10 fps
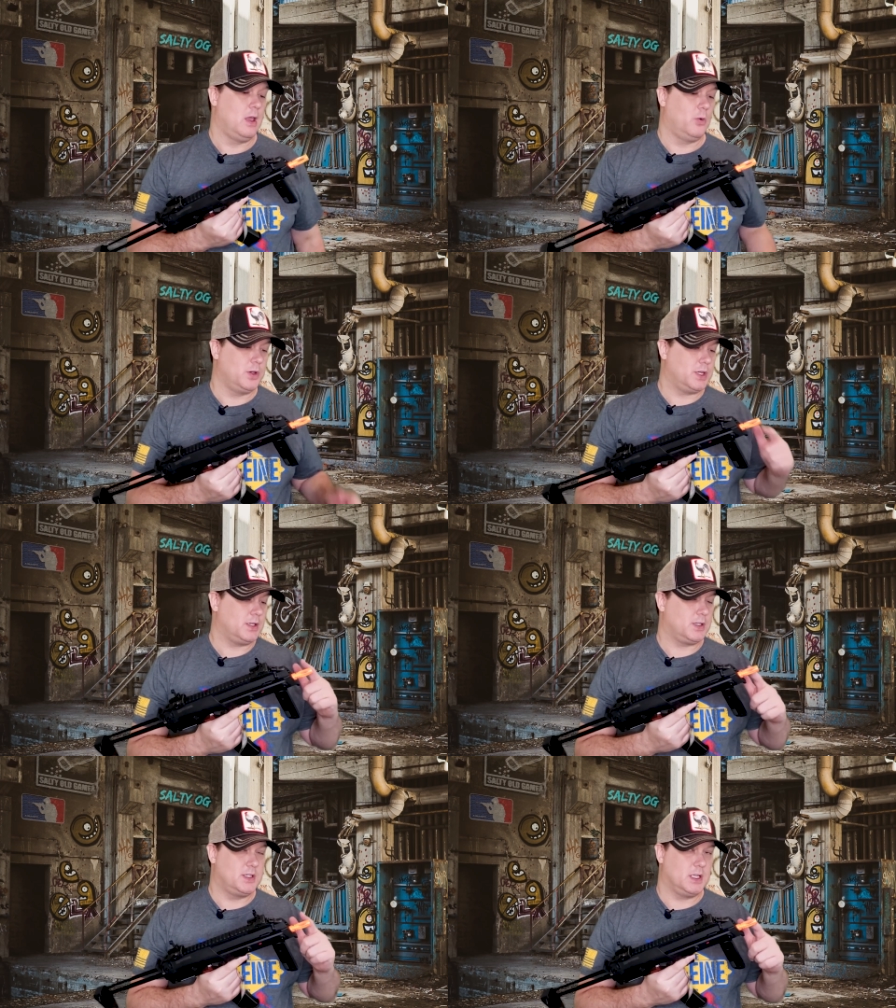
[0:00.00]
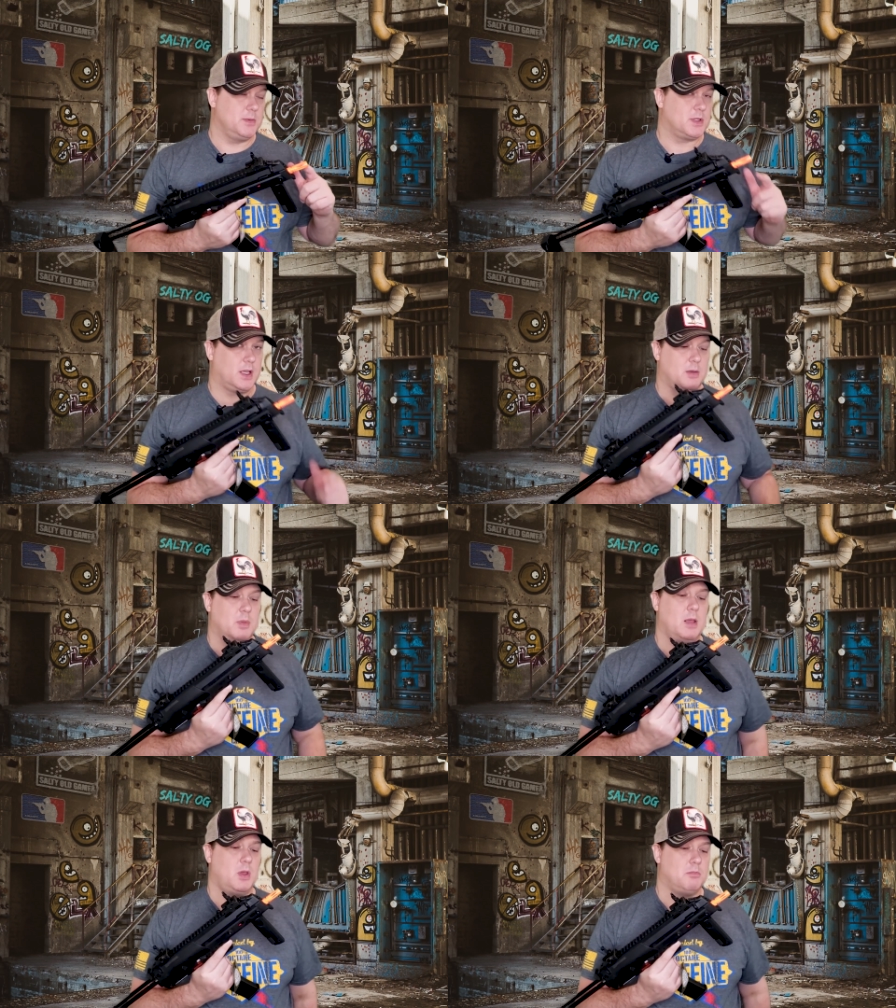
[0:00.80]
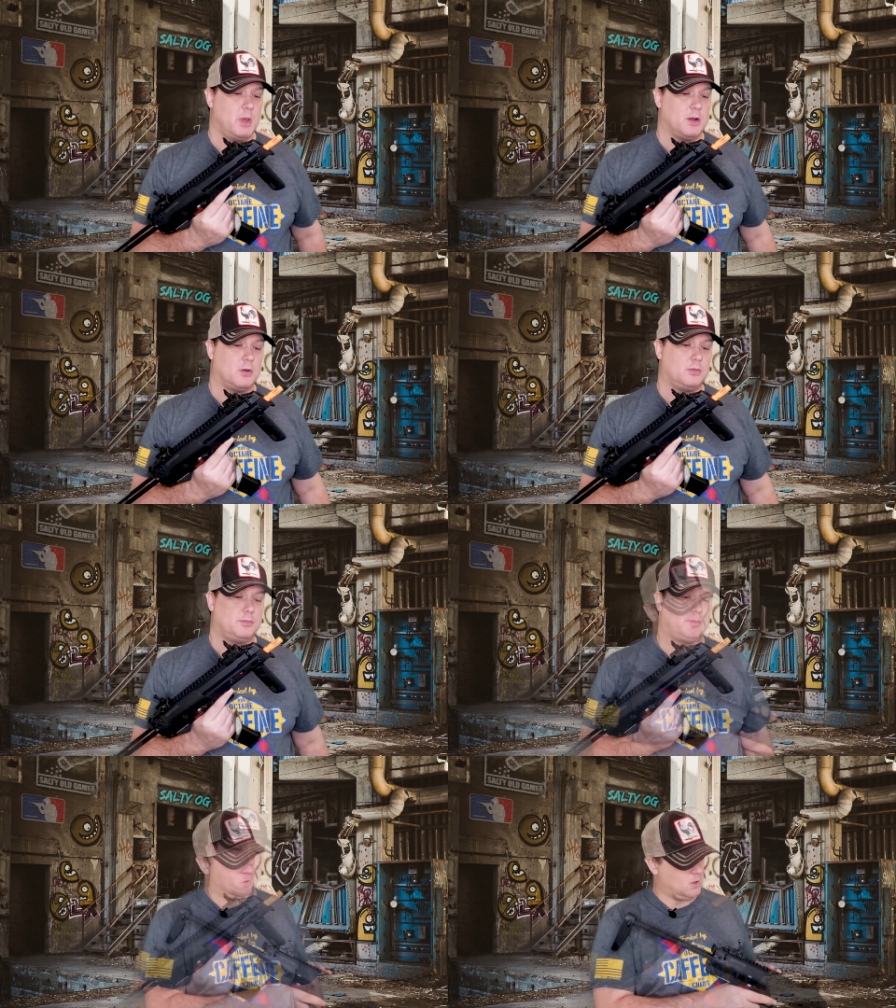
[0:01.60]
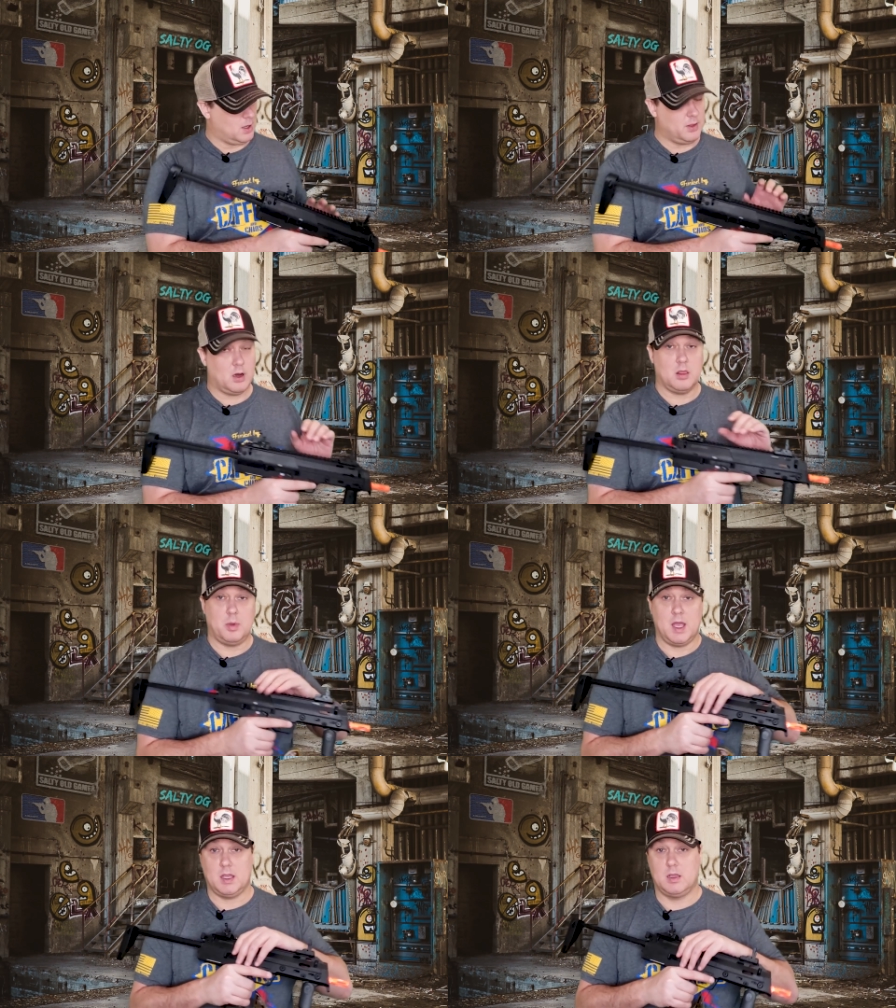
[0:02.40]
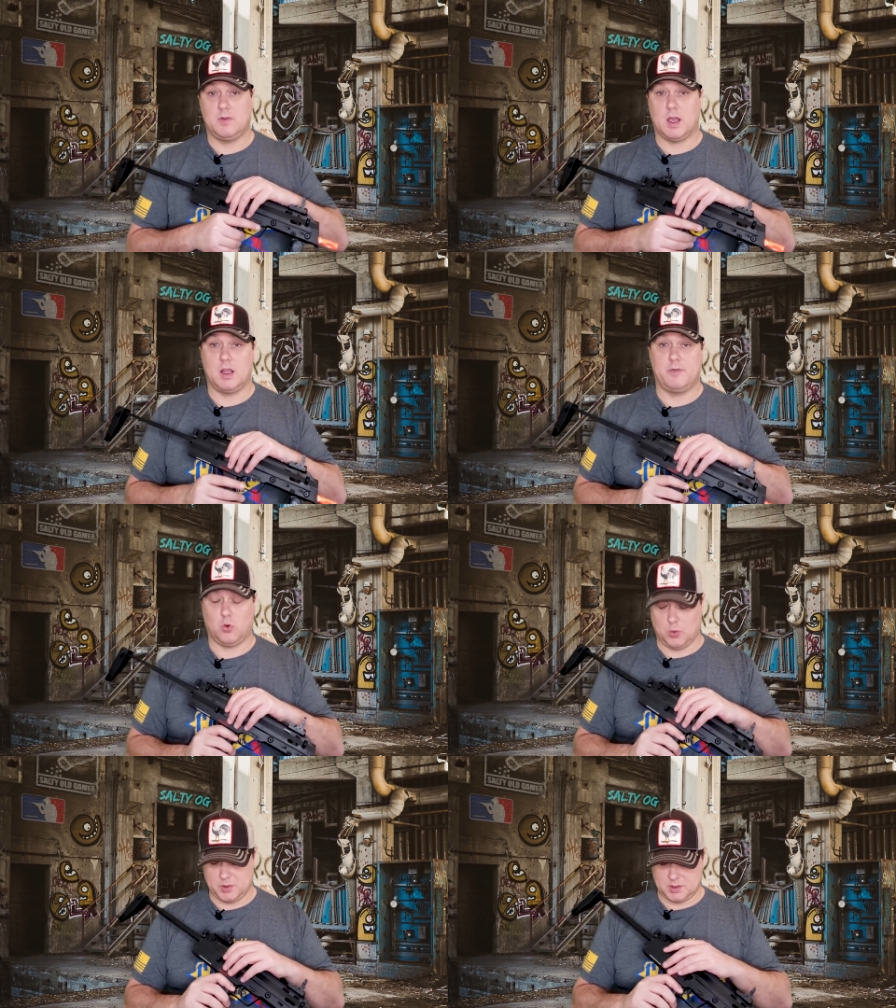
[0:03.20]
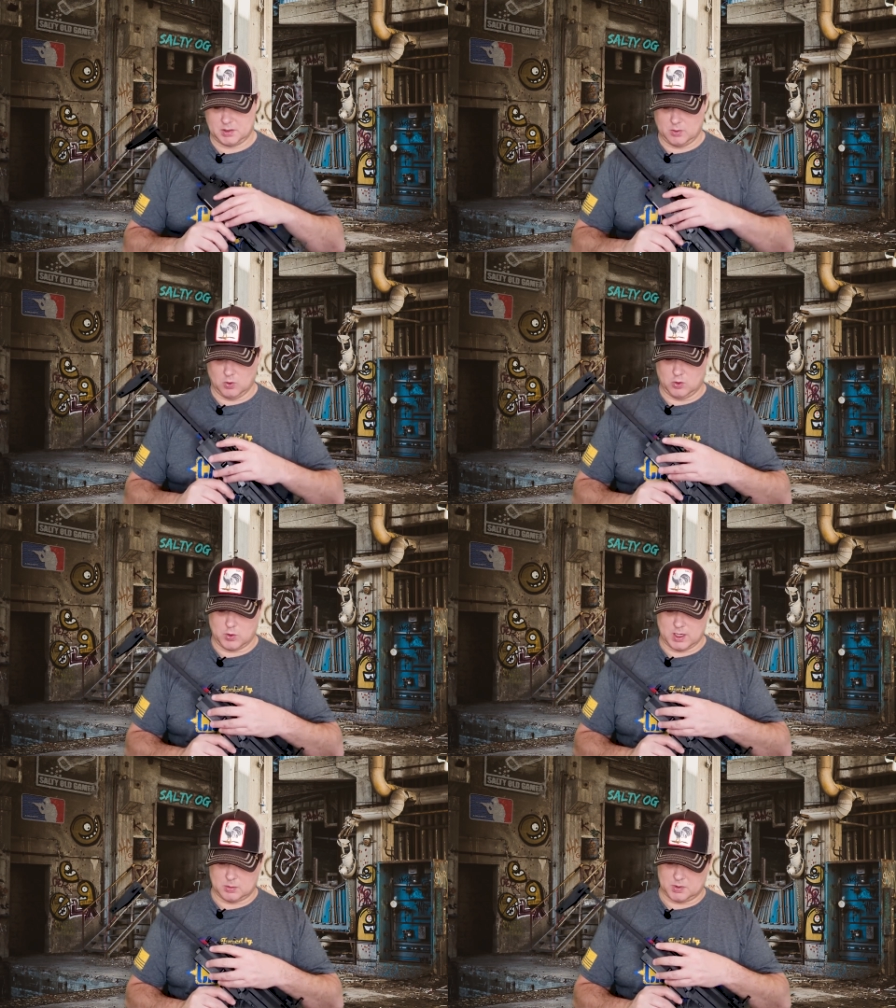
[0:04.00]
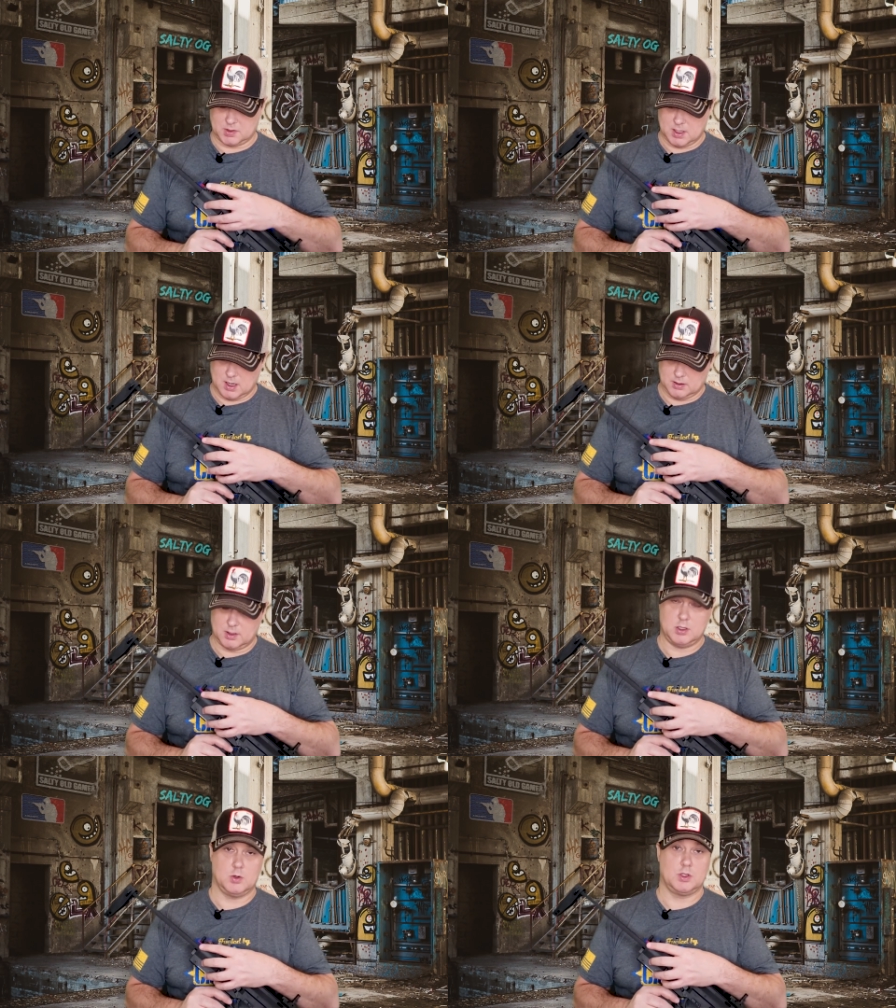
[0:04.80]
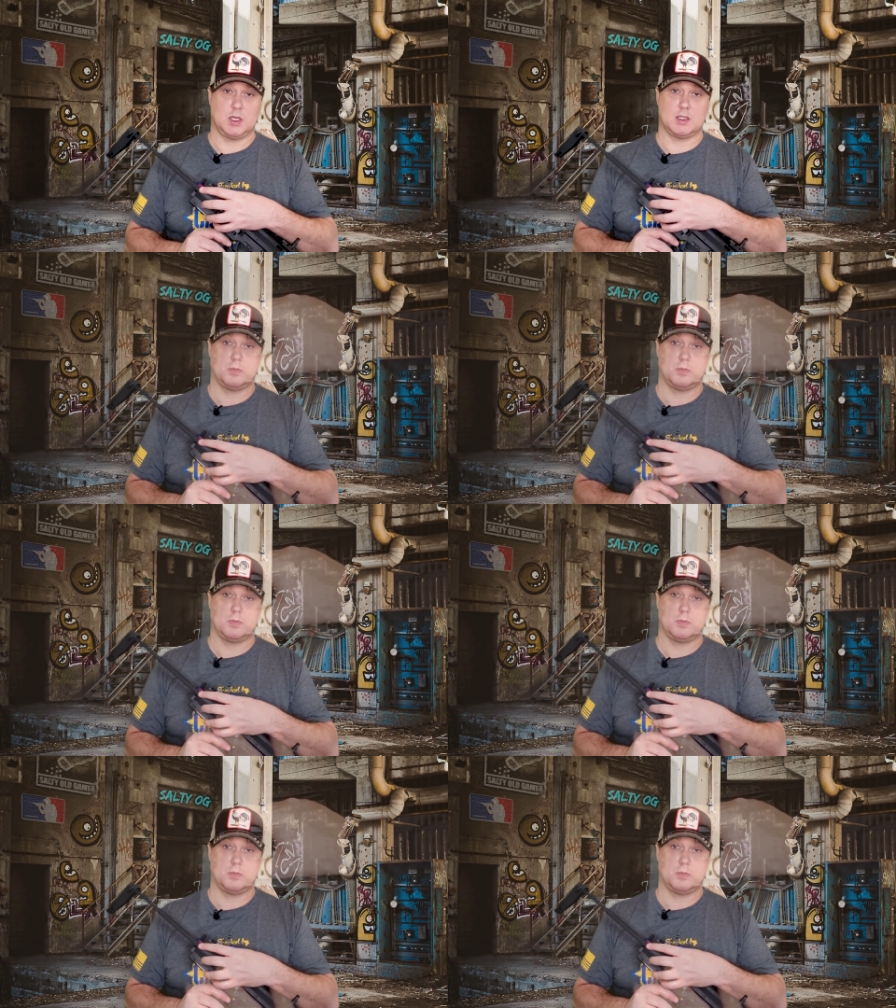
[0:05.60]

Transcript: which actually seems like it may be metal. And then on the back, you've got a 4-position retractable stock that you adjust